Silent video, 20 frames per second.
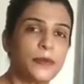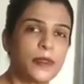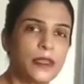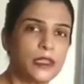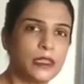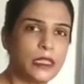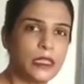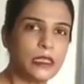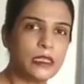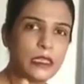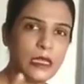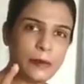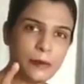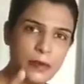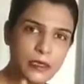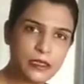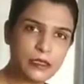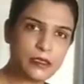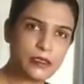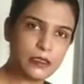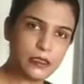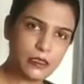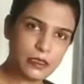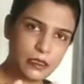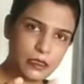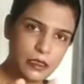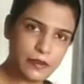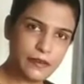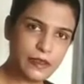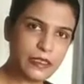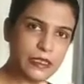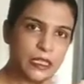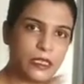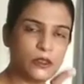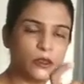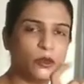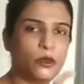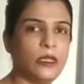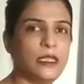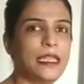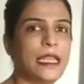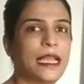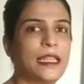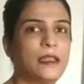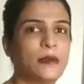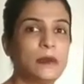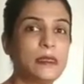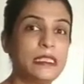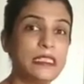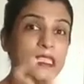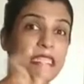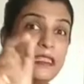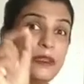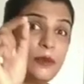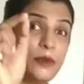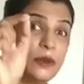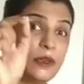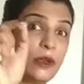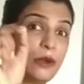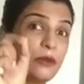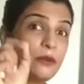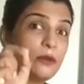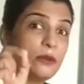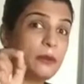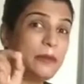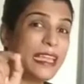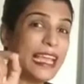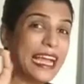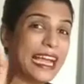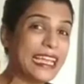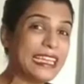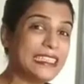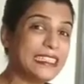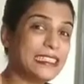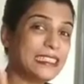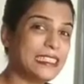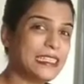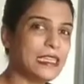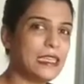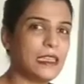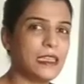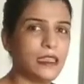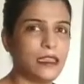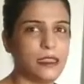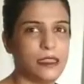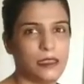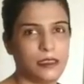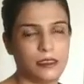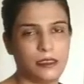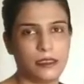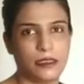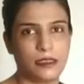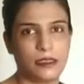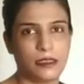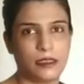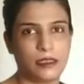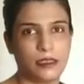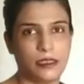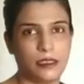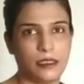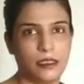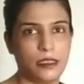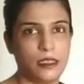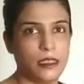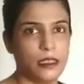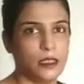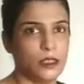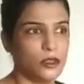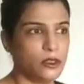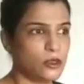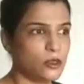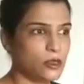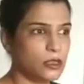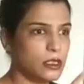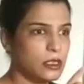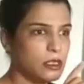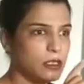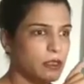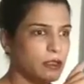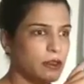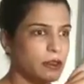thing, amongst living things, only animals, then the pronoun would be it, it. So the